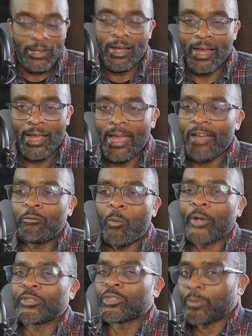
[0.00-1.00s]
I have
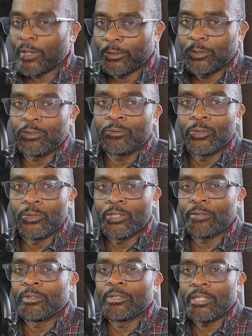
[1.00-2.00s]
watched trailers for
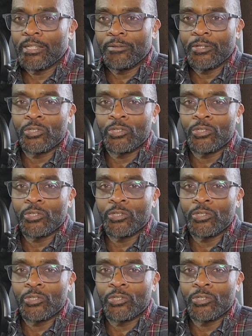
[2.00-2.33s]
different T V